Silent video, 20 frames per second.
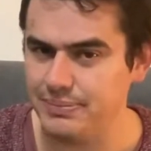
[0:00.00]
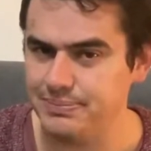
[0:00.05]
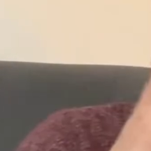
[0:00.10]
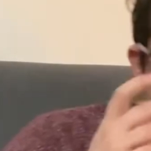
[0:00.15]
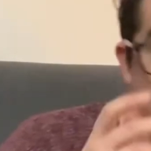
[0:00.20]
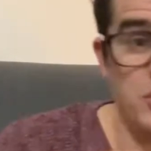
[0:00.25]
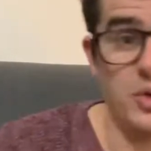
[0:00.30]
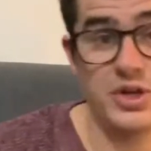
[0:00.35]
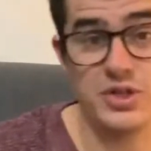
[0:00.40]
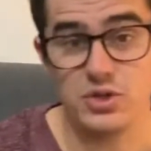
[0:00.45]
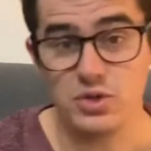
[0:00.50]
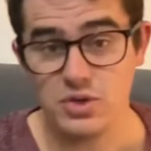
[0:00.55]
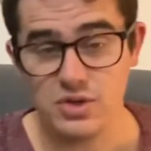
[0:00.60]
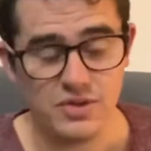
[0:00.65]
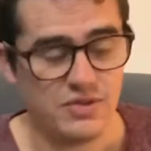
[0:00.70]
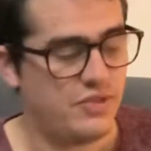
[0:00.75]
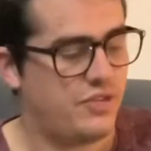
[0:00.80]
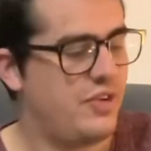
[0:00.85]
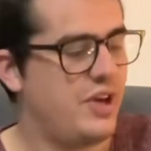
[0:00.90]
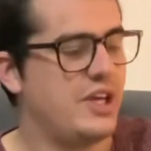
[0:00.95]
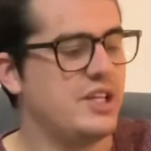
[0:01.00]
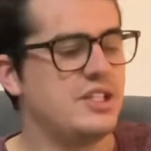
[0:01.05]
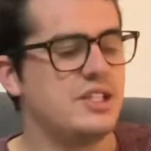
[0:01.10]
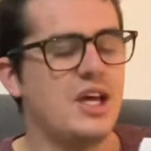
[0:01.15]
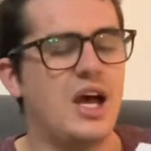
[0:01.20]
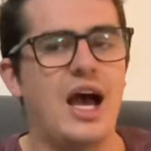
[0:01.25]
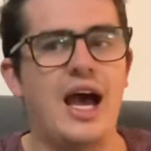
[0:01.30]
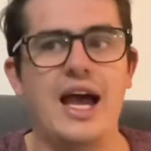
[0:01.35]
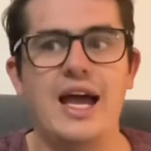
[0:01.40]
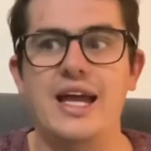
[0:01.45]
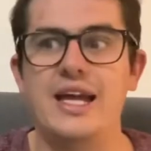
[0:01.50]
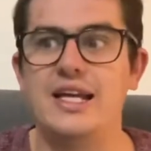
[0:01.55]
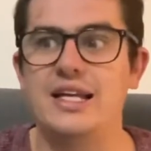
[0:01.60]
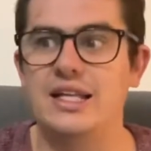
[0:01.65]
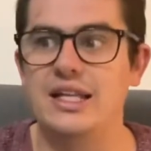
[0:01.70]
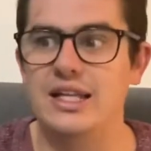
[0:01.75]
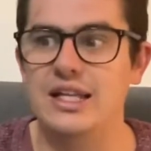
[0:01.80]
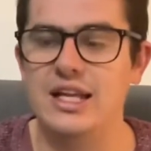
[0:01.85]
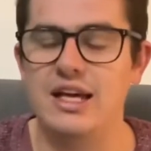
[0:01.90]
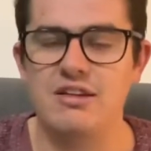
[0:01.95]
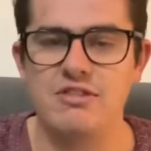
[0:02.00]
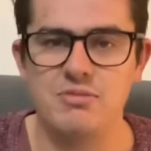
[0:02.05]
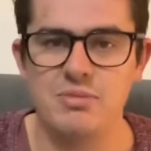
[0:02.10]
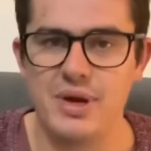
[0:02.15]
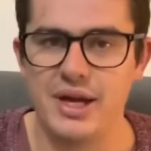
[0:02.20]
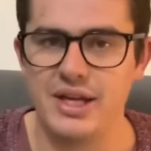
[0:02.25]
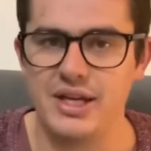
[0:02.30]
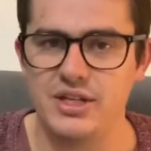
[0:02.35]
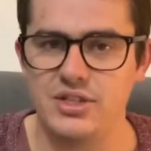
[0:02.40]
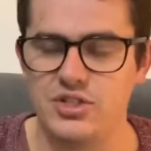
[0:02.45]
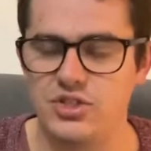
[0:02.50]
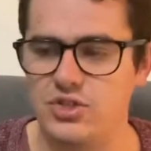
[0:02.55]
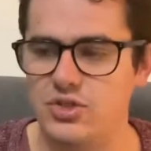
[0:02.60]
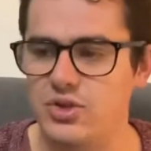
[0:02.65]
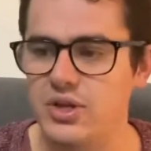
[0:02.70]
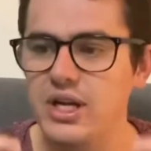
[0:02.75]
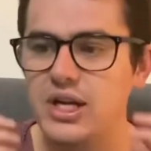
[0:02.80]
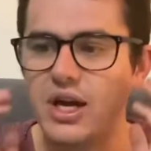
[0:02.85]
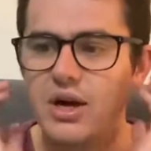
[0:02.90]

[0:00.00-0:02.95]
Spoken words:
So I do confess I love my history.